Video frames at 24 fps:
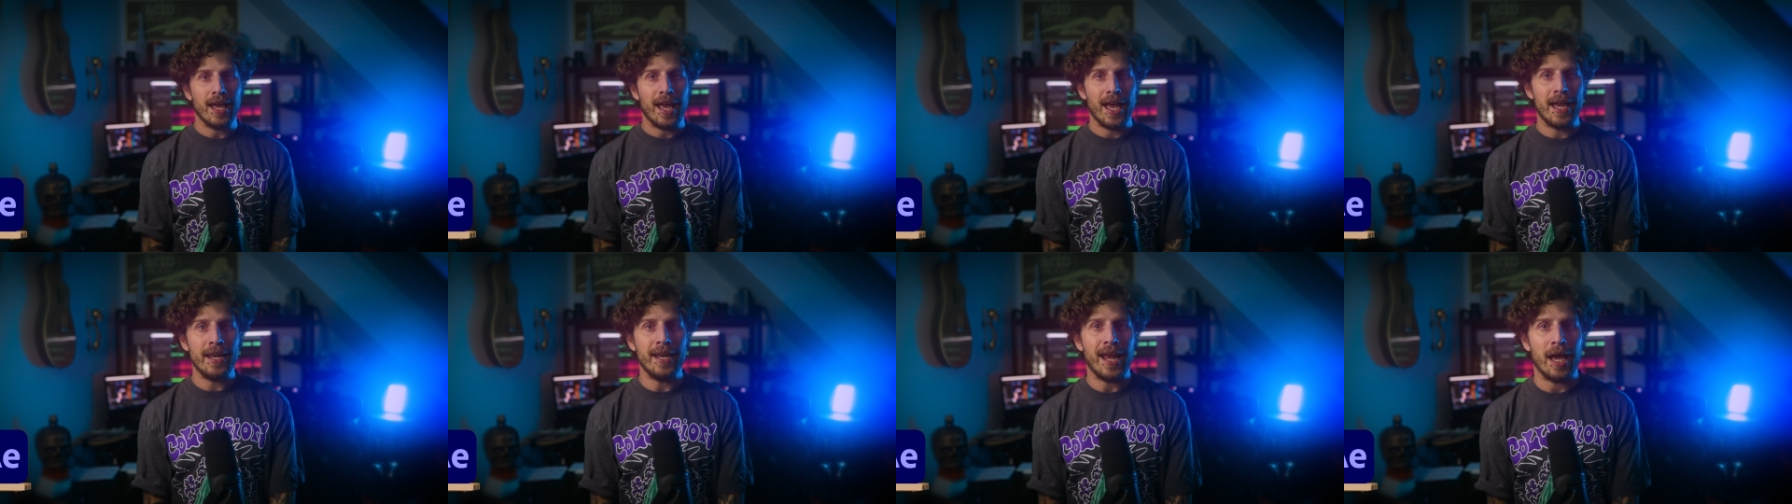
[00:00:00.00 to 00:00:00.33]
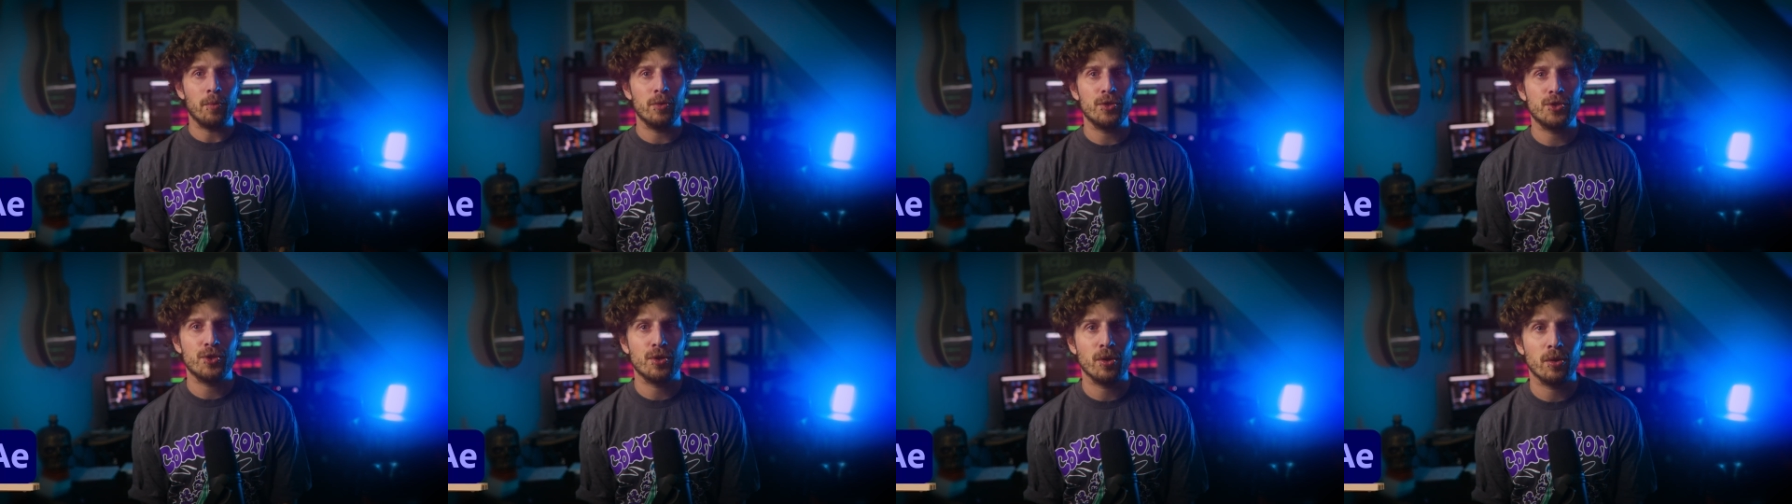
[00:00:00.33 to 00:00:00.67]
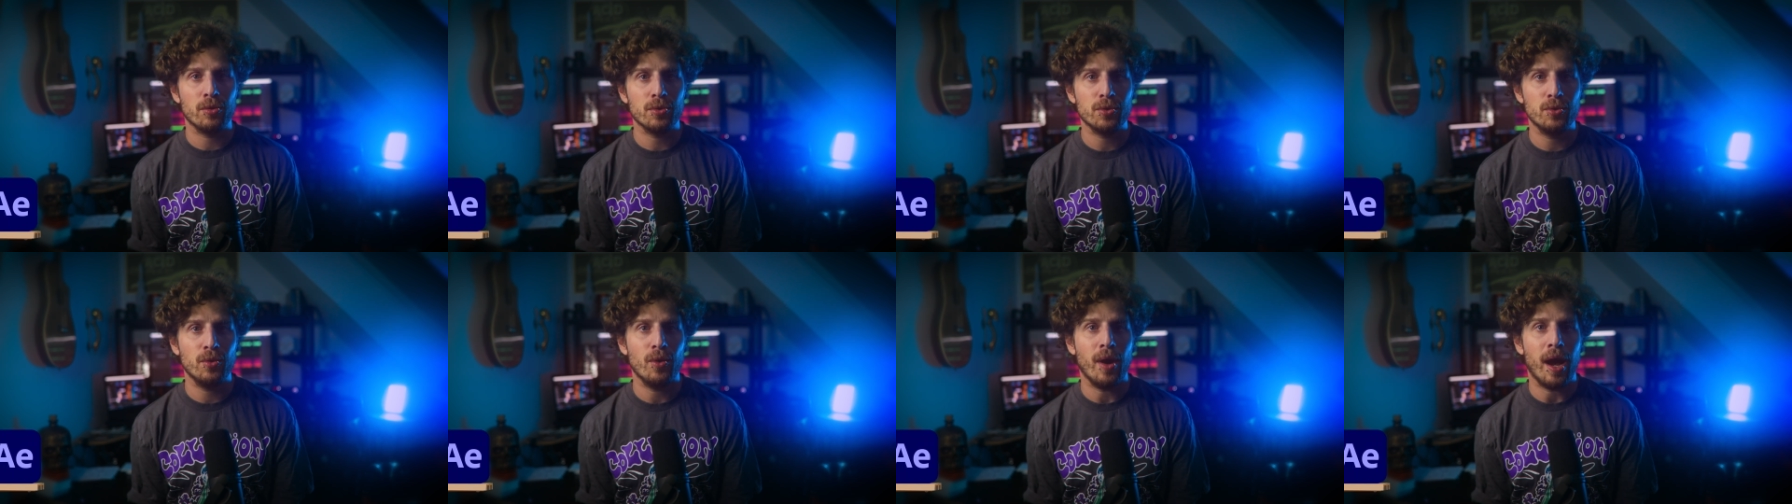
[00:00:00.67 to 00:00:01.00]
and I will
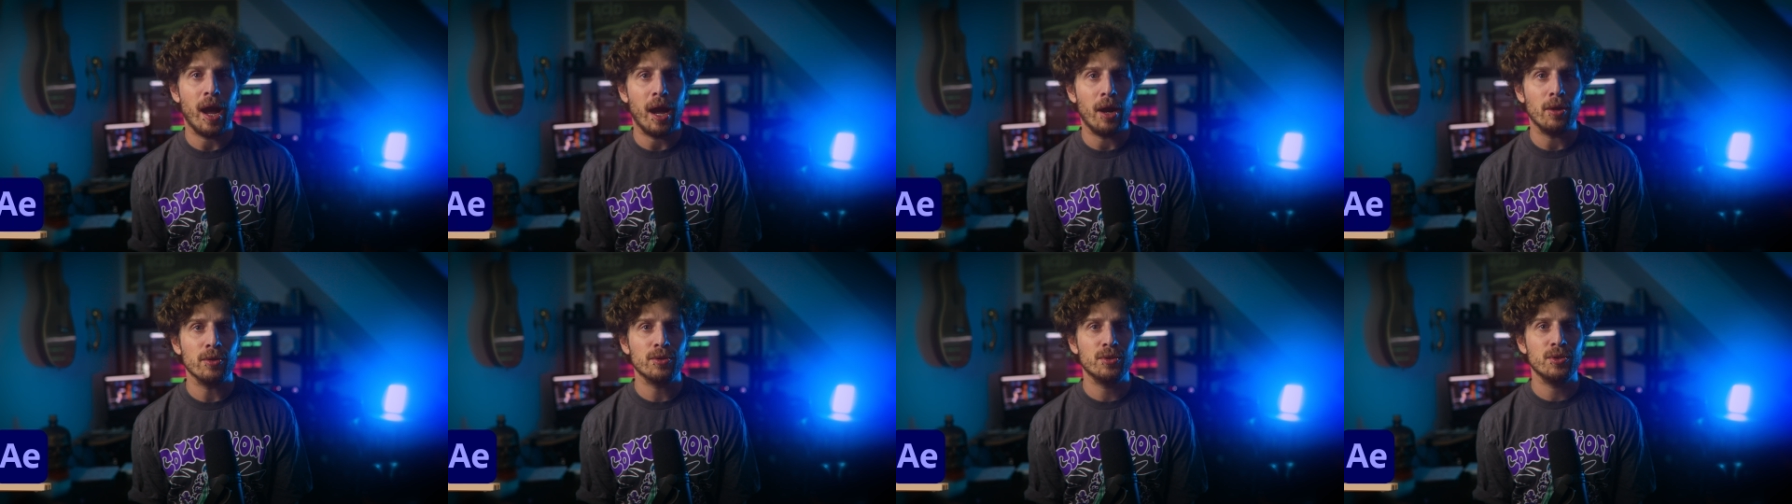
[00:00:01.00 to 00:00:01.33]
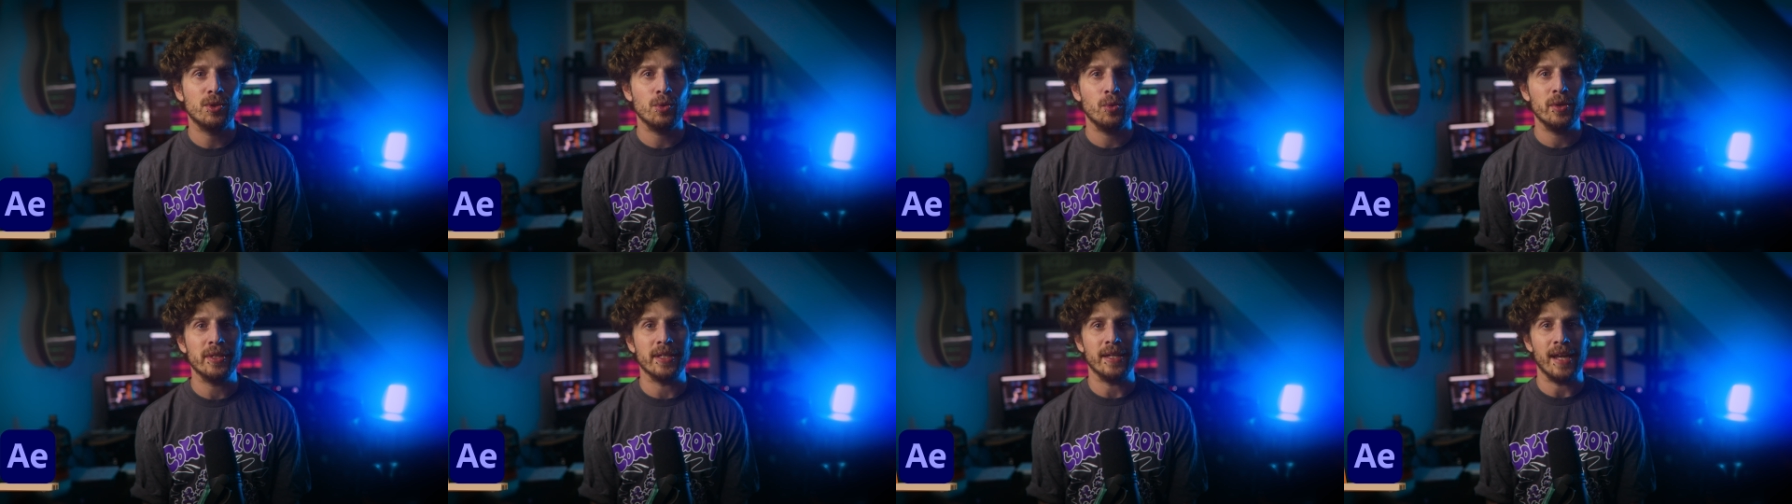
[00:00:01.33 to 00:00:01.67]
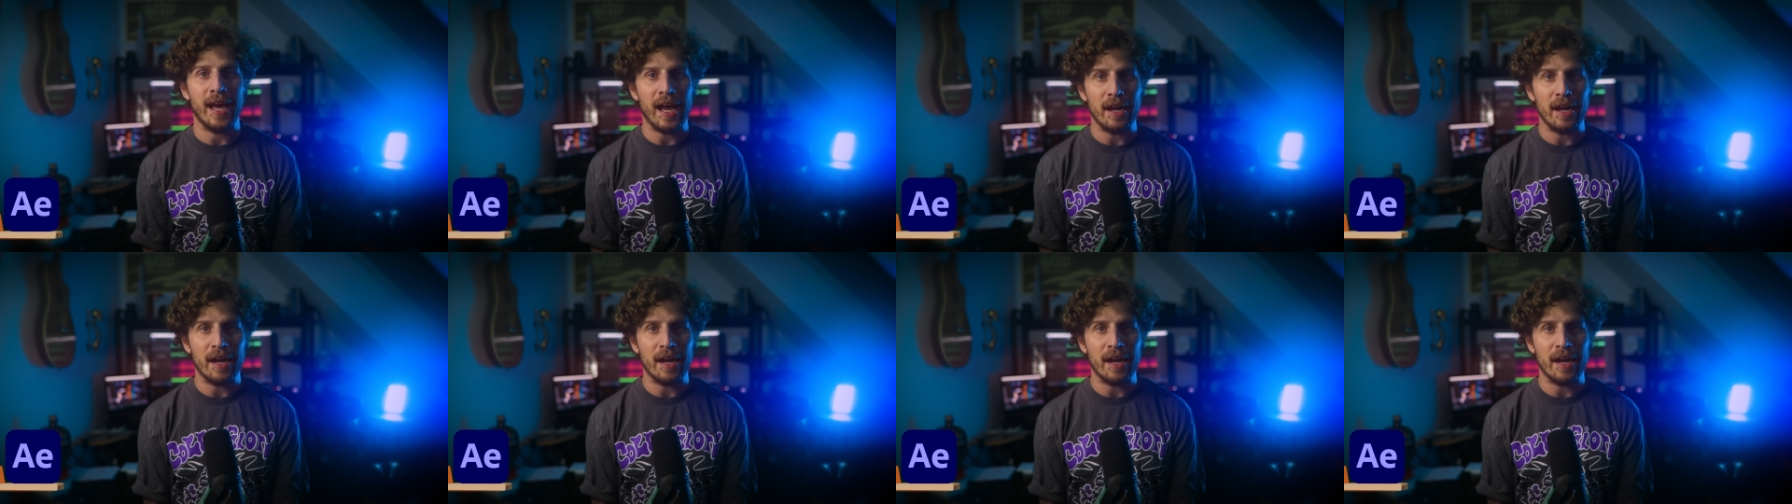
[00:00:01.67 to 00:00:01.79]
show you how to do it in